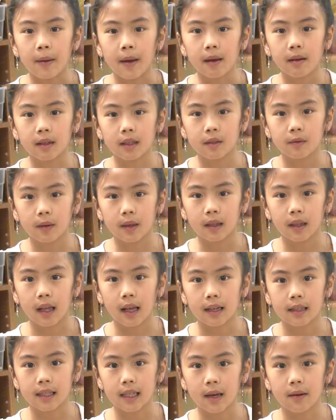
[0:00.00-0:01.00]
parents
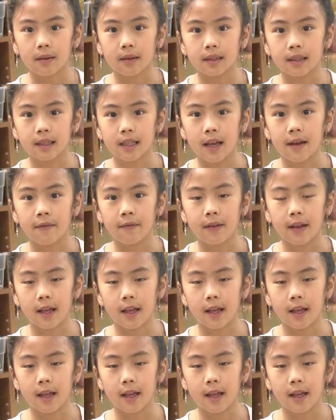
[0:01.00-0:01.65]
realized I was deaf